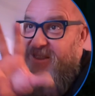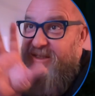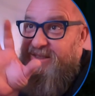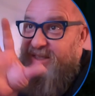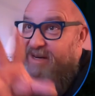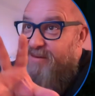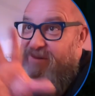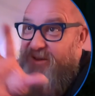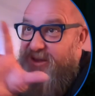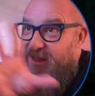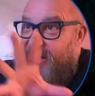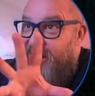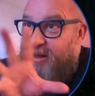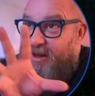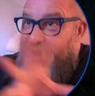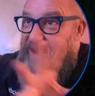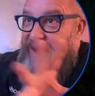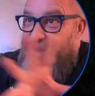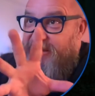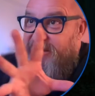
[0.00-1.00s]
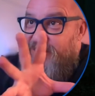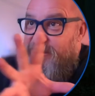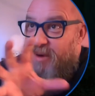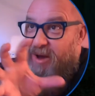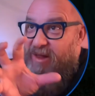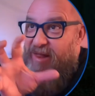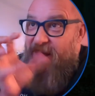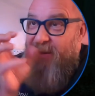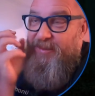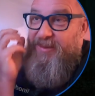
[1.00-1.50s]
inside of a
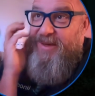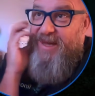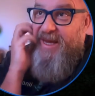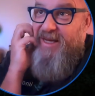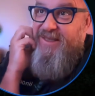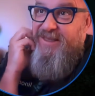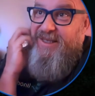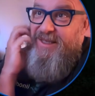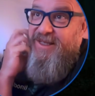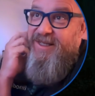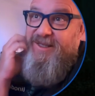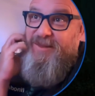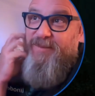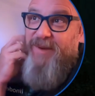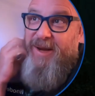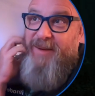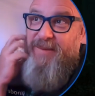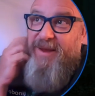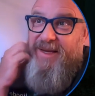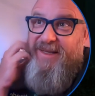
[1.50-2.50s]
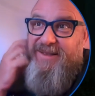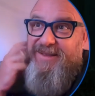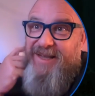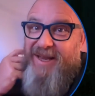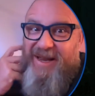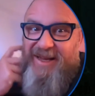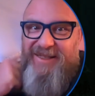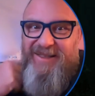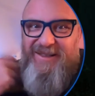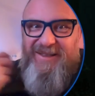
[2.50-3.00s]
small application, this may make
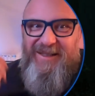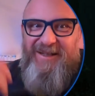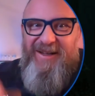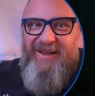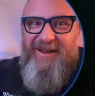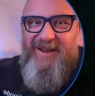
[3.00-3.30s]
sense.